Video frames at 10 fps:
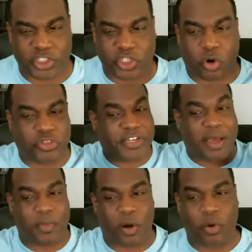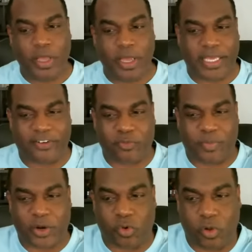and show the demo and get
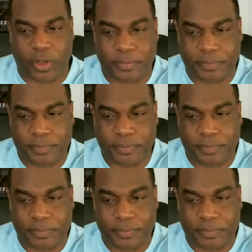everybody rolling.